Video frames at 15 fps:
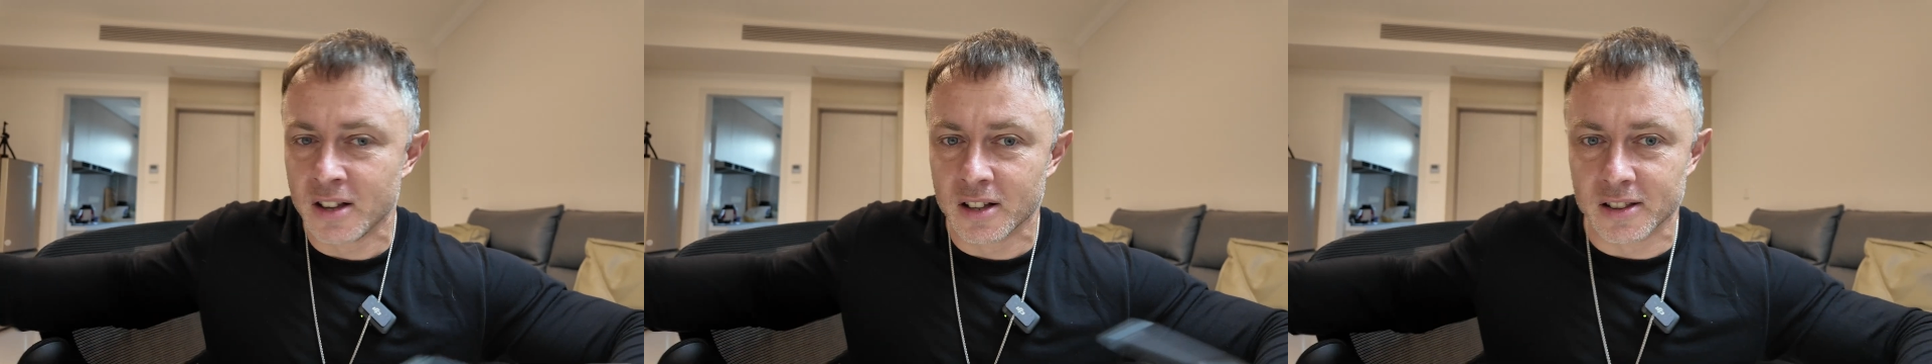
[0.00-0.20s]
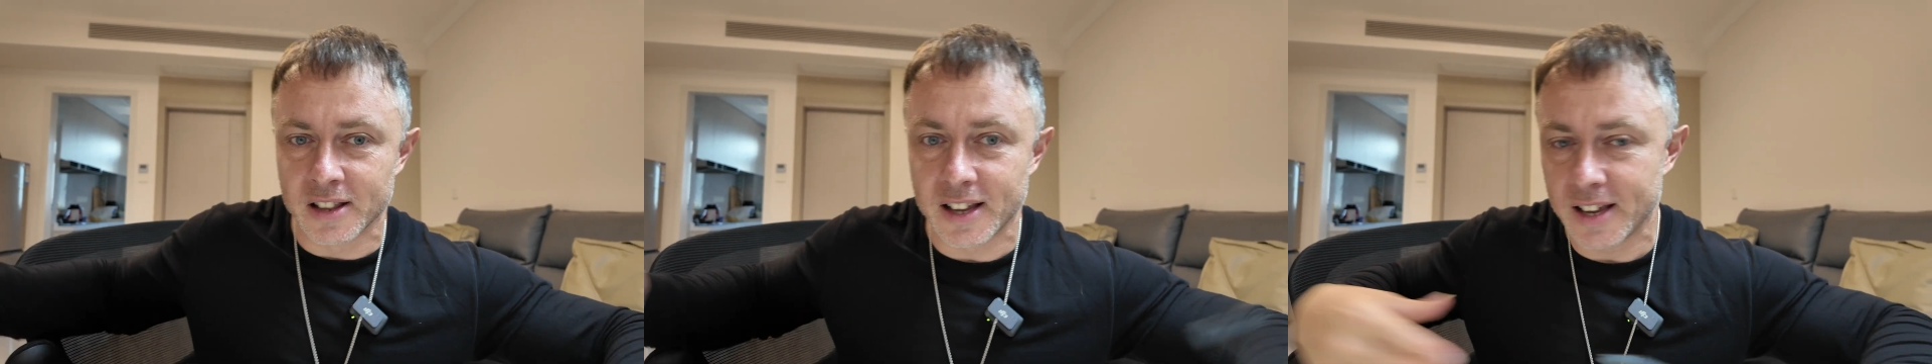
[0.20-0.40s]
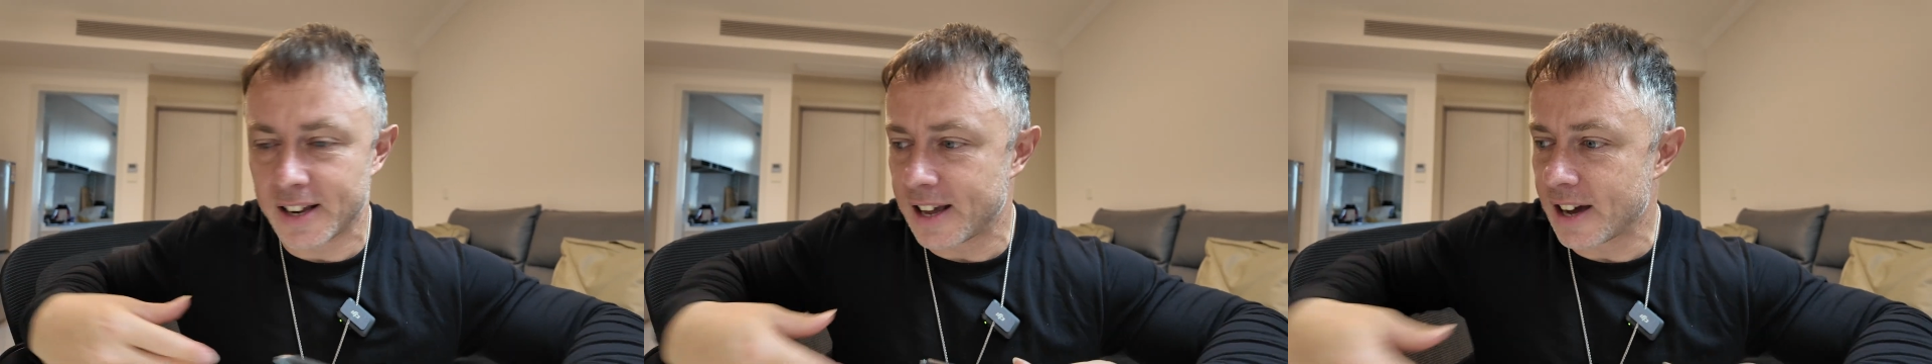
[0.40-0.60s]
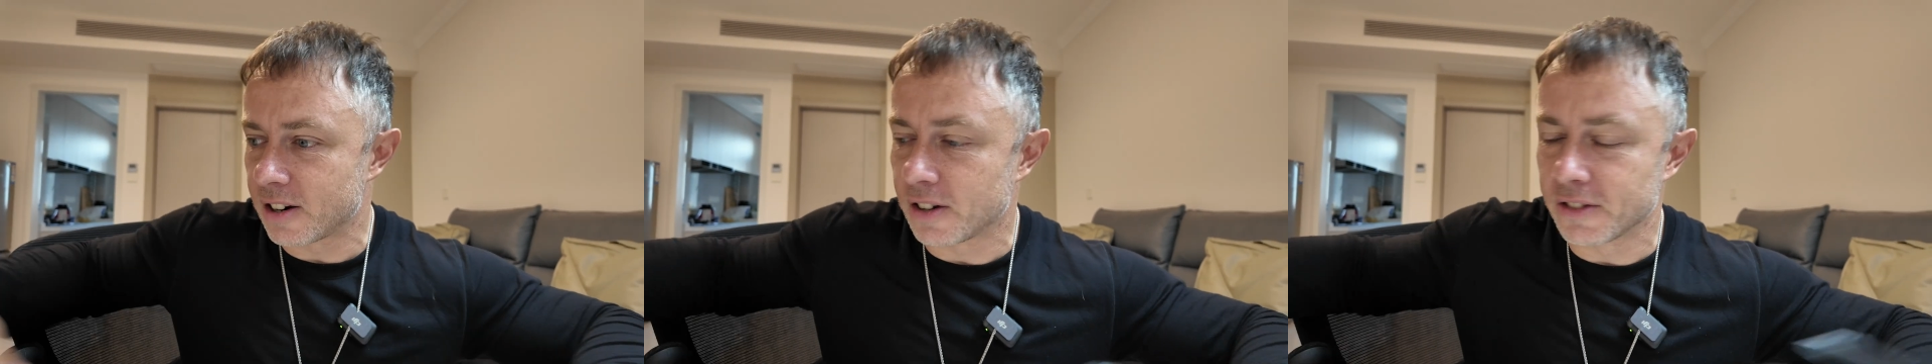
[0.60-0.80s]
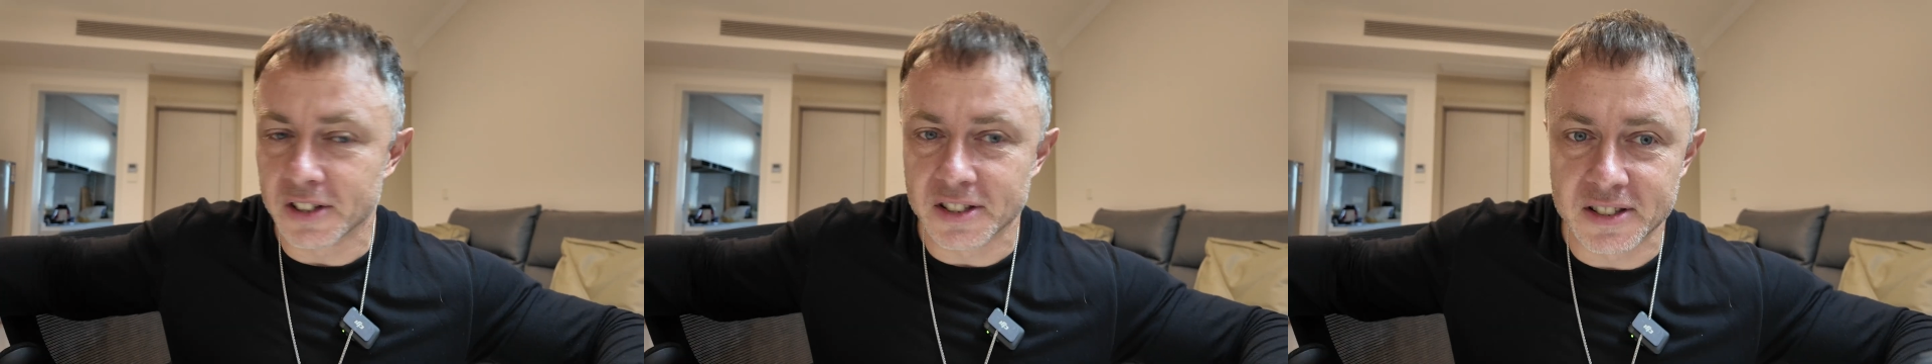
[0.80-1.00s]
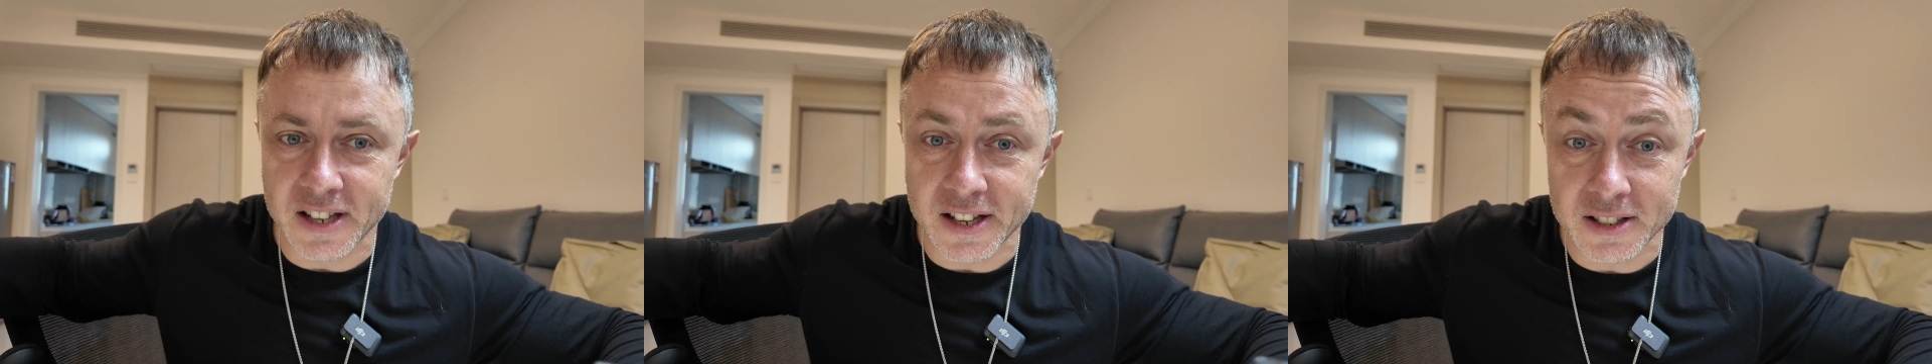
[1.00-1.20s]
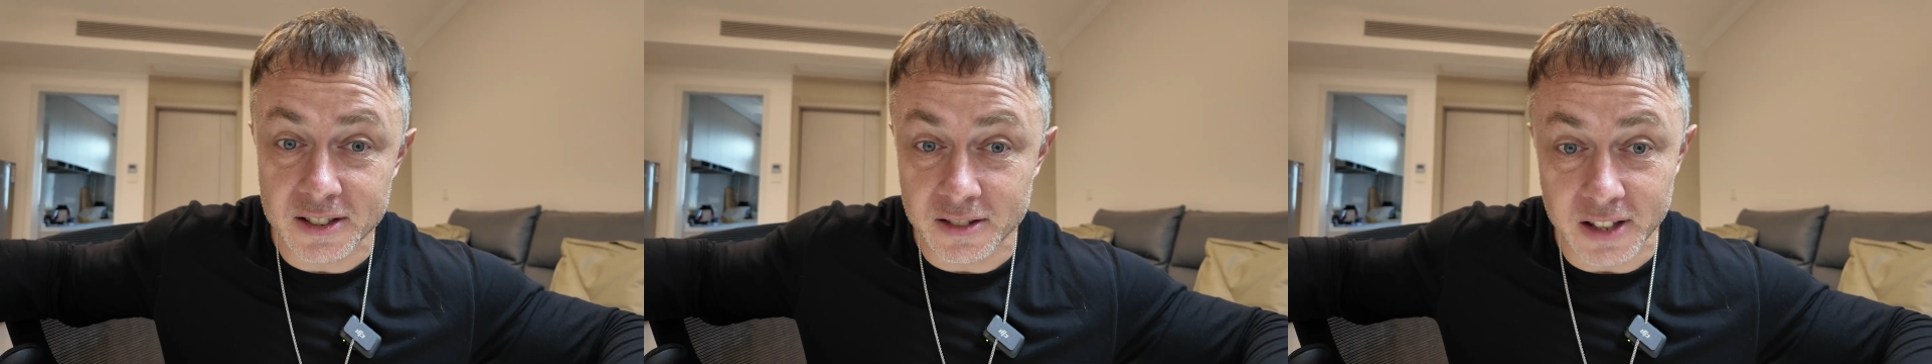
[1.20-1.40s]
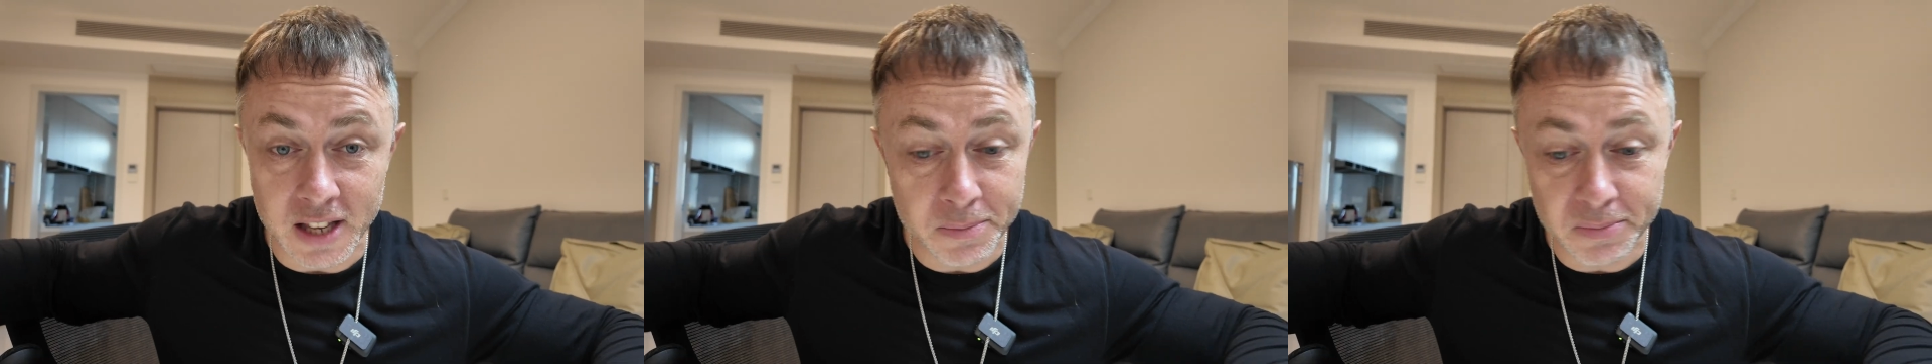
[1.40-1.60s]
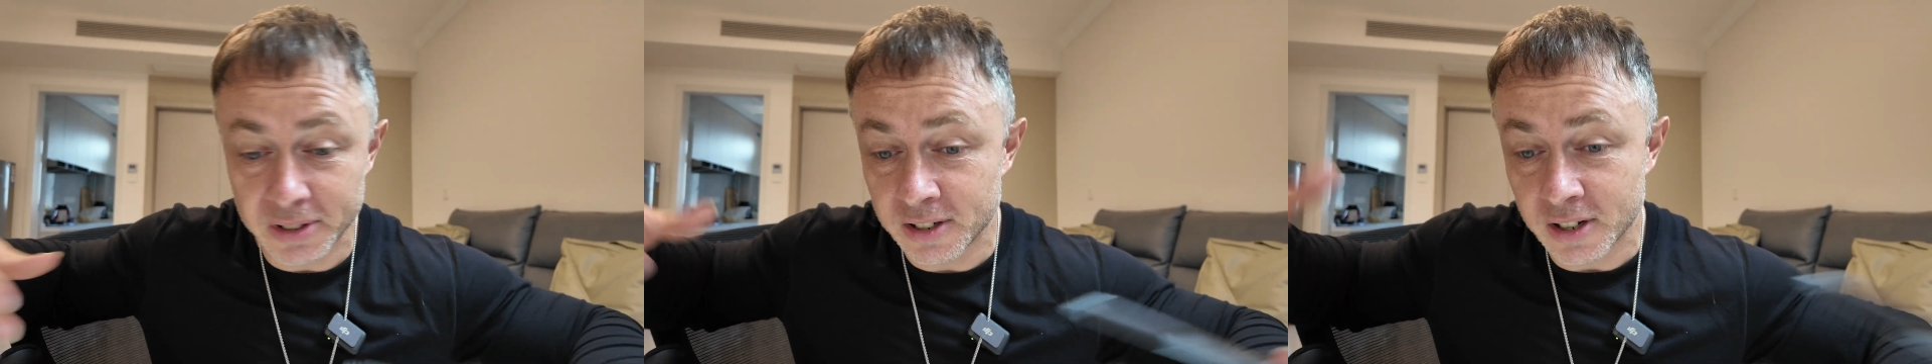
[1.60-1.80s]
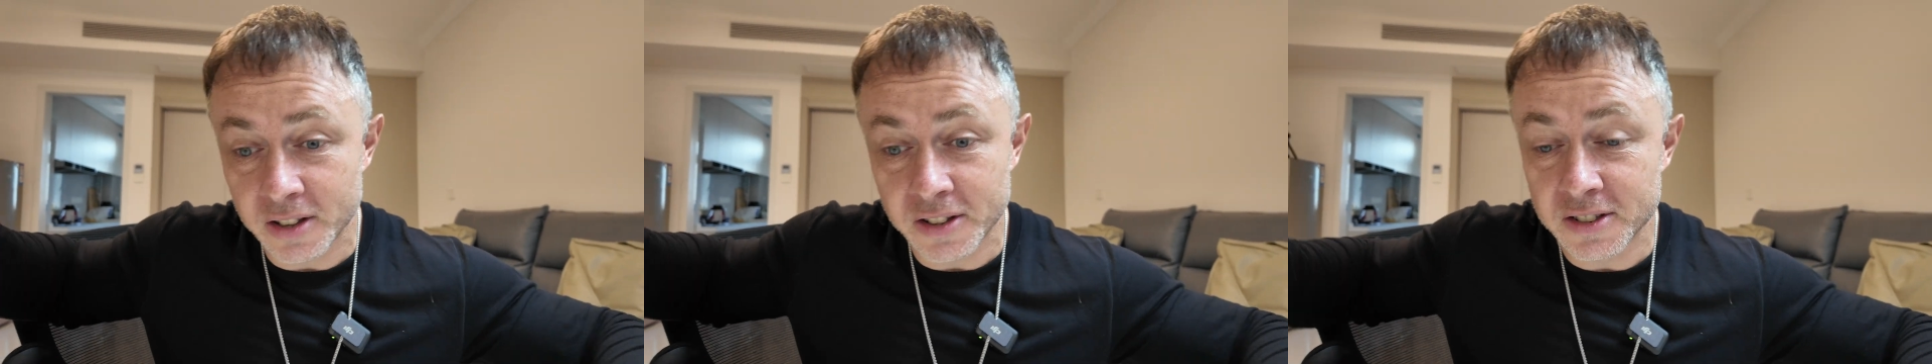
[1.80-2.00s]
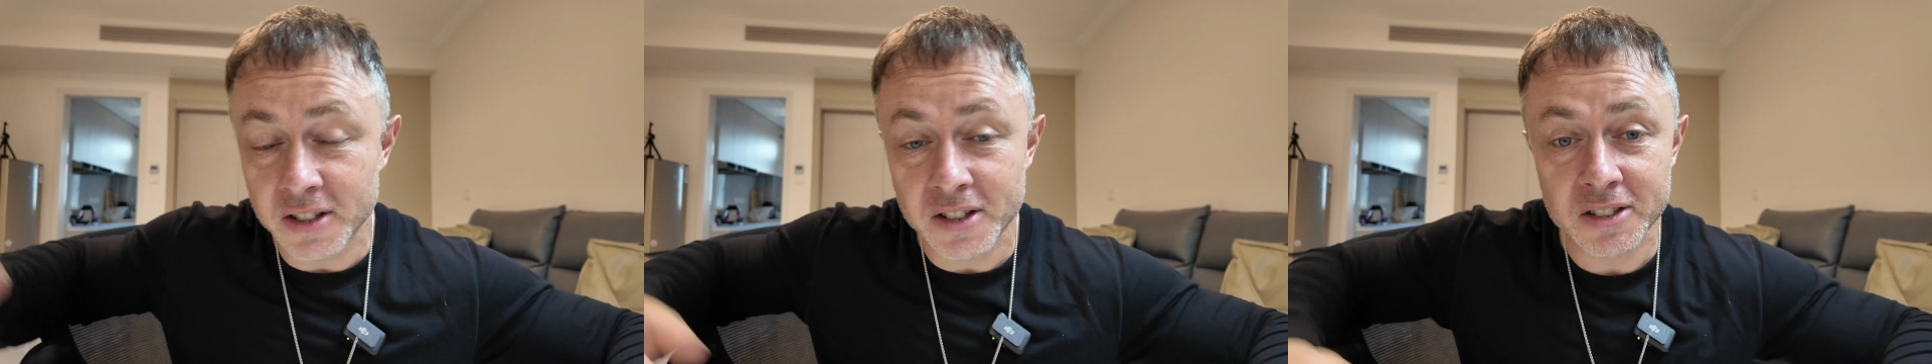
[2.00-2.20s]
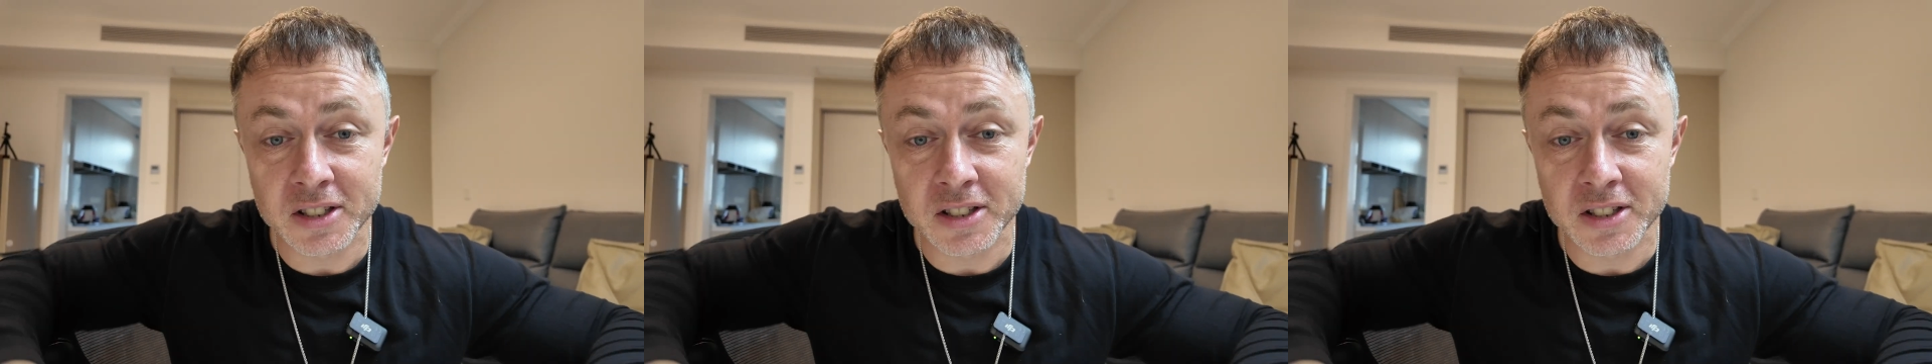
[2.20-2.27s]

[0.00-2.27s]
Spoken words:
laying out on the seats, sleeping and all this other